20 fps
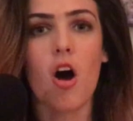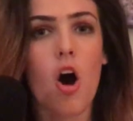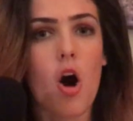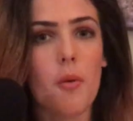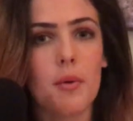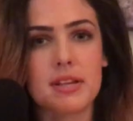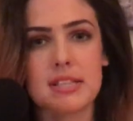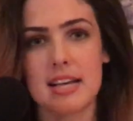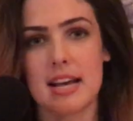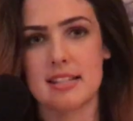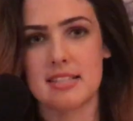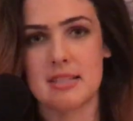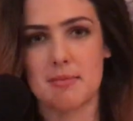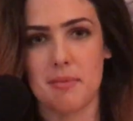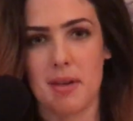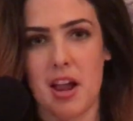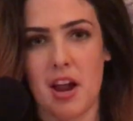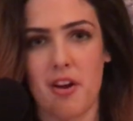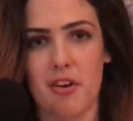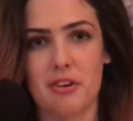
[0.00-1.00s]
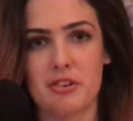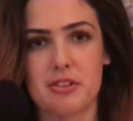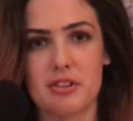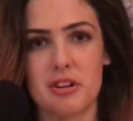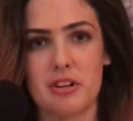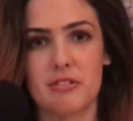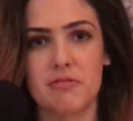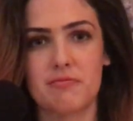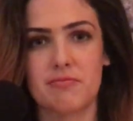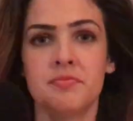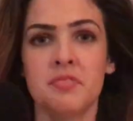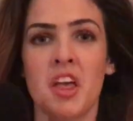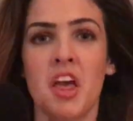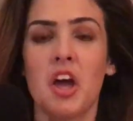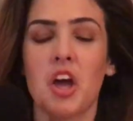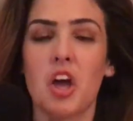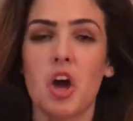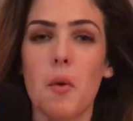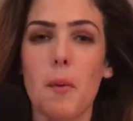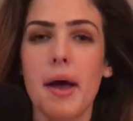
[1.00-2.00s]
always adds some character.
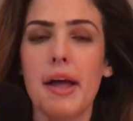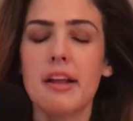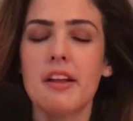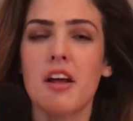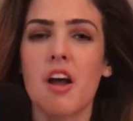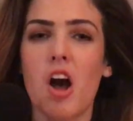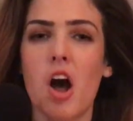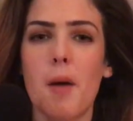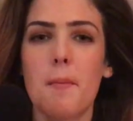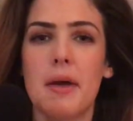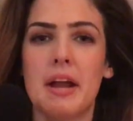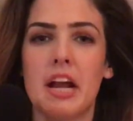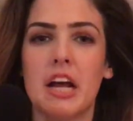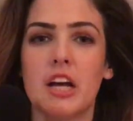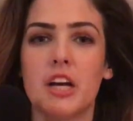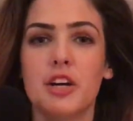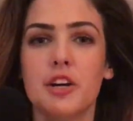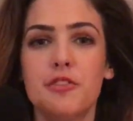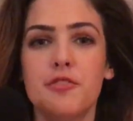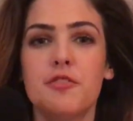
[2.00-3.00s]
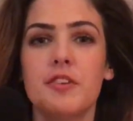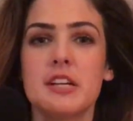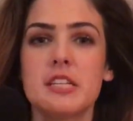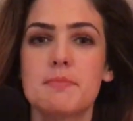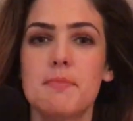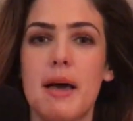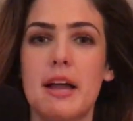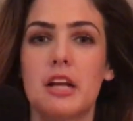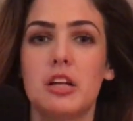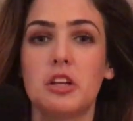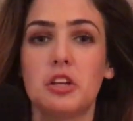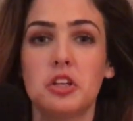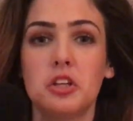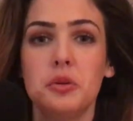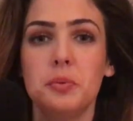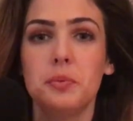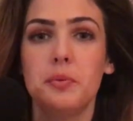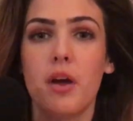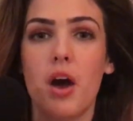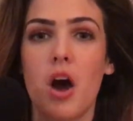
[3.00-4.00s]
Go ahead and comment a good fuzz pedal
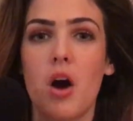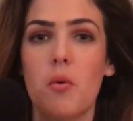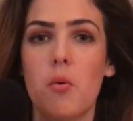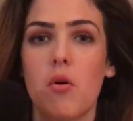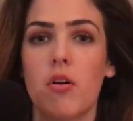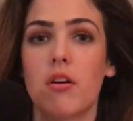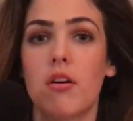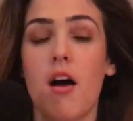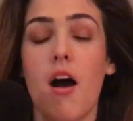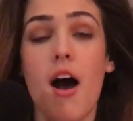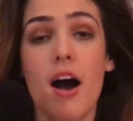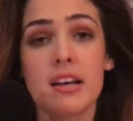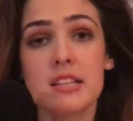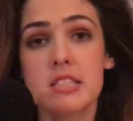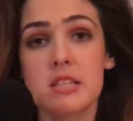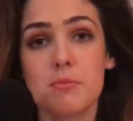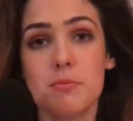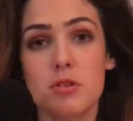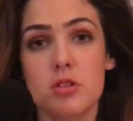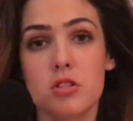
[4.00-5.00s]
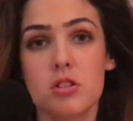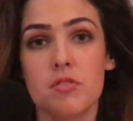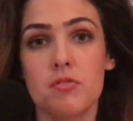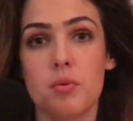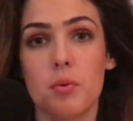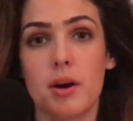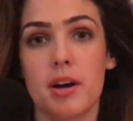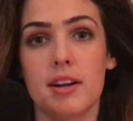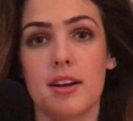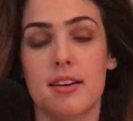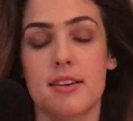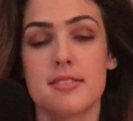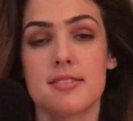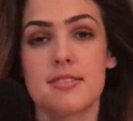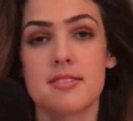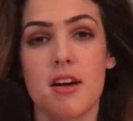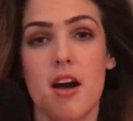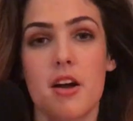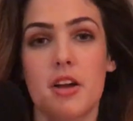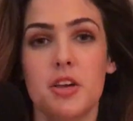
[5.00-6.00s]
you know or an awesome use of one on a
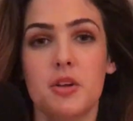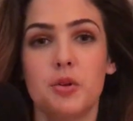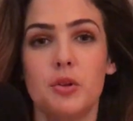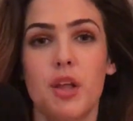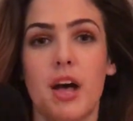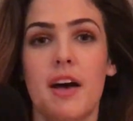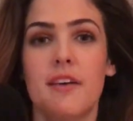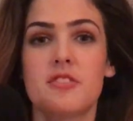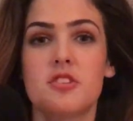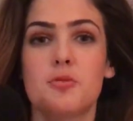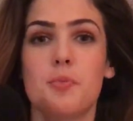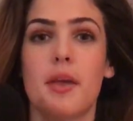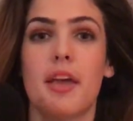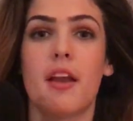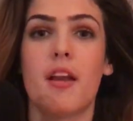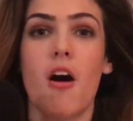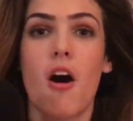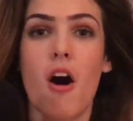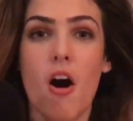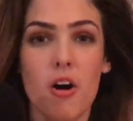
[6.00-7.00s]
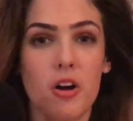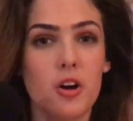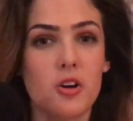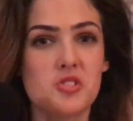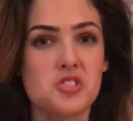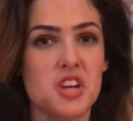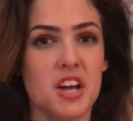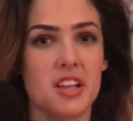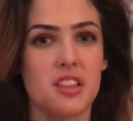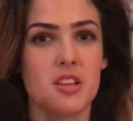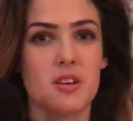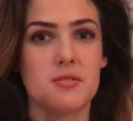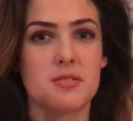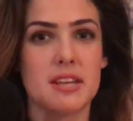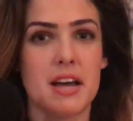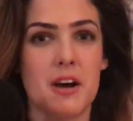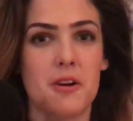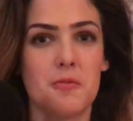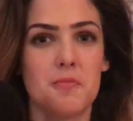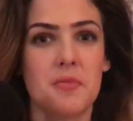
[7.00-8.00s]
song you love so we can all go check those
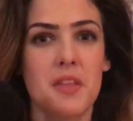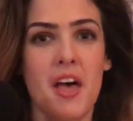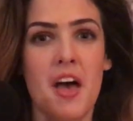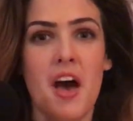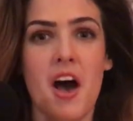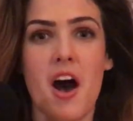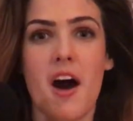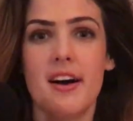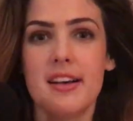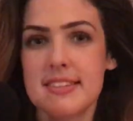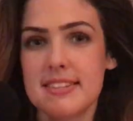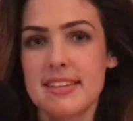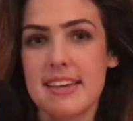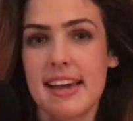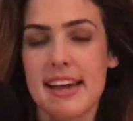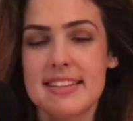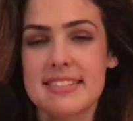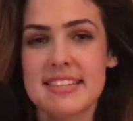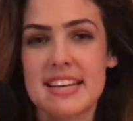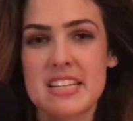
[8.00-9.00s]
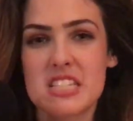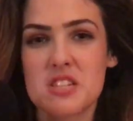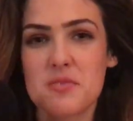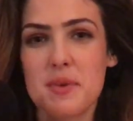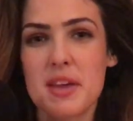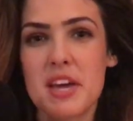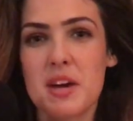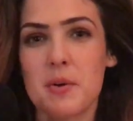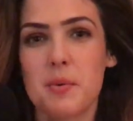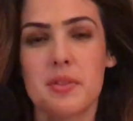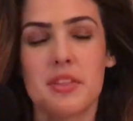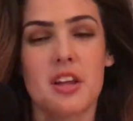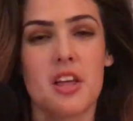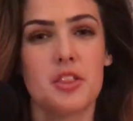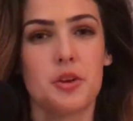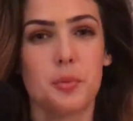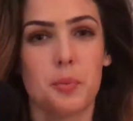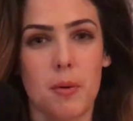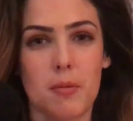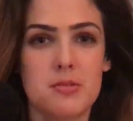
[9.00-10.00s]
out. I'll see you guys next week with
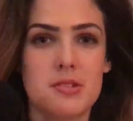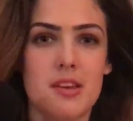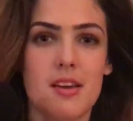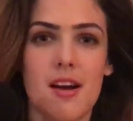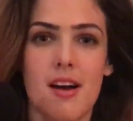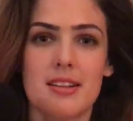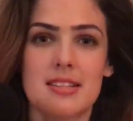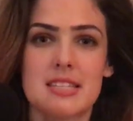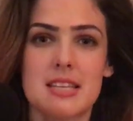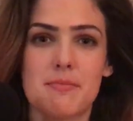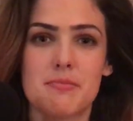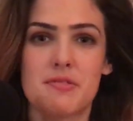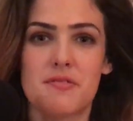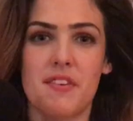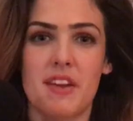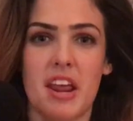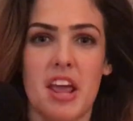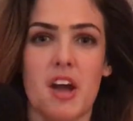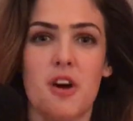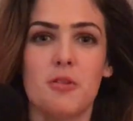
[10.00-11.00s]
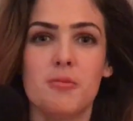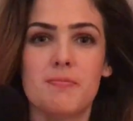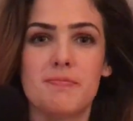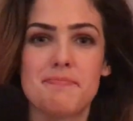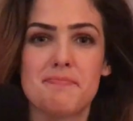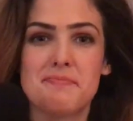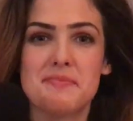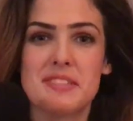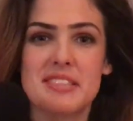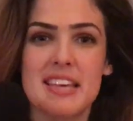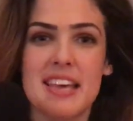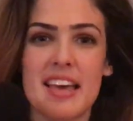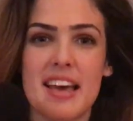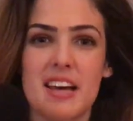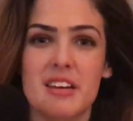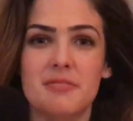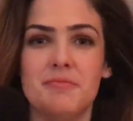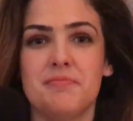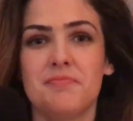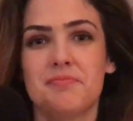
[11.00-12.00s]
another Rosie Concepts video. See ya!